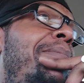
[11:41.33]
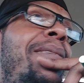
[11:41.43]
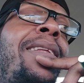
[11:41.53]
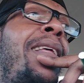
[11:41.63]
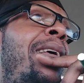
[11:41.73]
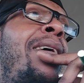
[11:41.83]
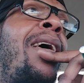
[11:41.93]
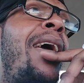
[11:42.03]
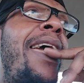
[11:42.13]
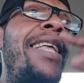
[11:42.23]

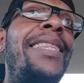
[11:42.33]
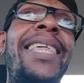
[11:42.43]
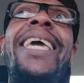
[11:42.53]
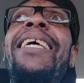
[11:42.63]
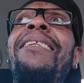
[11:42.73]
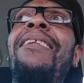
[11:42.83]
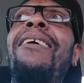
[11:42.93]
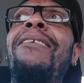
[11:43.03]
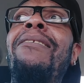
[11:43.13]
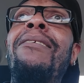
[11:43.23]
uh and then
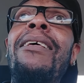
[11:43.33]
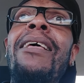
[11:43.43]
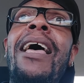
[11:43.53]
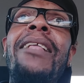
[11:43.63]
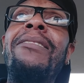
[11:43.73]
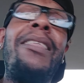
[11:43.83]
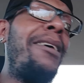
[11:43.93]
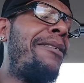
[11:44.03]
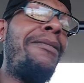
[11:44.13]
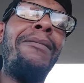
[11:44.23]

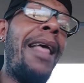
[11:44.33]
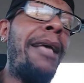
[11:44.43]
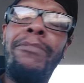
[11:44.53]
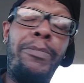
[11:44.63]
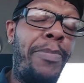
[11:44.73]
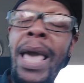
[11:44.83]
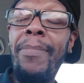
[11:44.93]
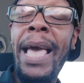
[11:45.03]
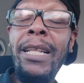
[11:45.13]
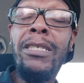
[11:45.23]
uh, I,
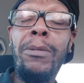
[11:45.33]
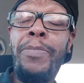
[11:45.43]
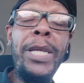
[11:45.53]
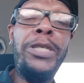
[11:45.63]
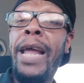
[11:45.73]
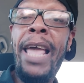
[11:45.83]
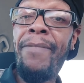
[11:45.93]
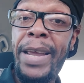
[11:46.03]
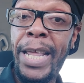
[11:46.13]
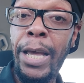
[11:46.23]
baby, I took picture
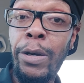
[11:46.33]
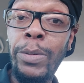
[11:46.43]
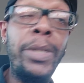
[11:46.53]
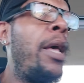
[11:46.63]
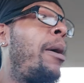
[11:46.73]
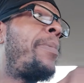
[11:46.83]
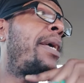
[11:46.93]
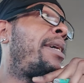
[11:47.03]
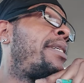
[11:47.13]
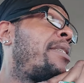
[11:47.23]
and videos
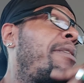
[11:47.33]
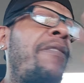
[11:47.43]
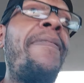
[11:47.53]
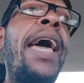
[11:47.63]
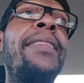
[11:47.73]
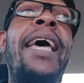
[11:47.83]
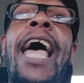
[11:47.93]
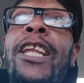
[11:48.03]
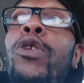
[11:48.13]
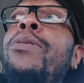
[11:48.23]
because of the fact that
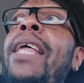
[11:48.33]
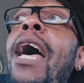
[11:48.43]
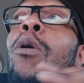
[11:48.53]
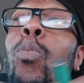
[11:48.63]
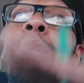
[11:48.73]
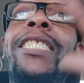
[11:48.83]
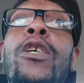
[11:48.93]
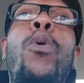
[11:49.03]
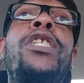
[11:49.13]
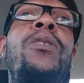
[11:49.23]
I knew that I wasn't
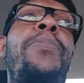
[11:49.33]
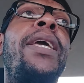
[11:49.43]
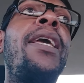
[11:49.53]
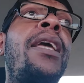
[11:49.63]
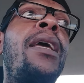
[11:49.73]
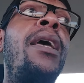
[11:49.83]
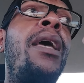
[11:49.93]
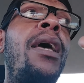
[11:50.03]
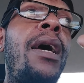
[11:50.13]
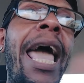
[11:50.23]
going to be
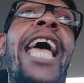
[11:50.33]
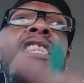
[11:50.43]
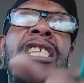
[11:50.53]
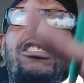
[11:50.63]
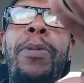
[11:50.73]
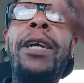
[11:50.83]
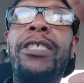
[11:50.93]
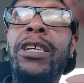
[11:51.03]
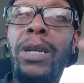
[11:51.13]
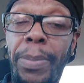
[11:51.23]
at this
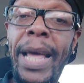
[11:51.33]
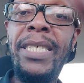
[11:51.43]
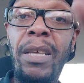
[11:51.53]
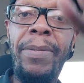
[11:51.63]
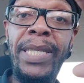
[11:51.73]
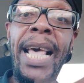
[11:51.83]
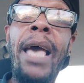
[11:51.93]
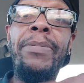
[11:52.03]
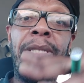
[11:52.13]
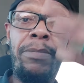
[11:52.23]
particular place of
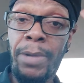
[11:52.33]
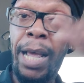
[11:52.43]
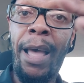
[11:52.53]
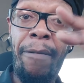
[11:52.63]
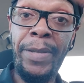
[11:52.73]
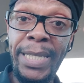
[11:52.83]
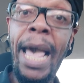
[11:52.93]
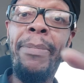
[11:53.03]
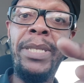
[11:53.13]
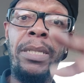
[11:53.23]
establish uh, of
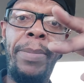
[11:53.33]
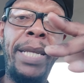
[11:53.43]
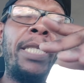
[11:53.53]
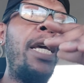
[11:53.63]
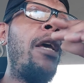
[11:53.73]
establishment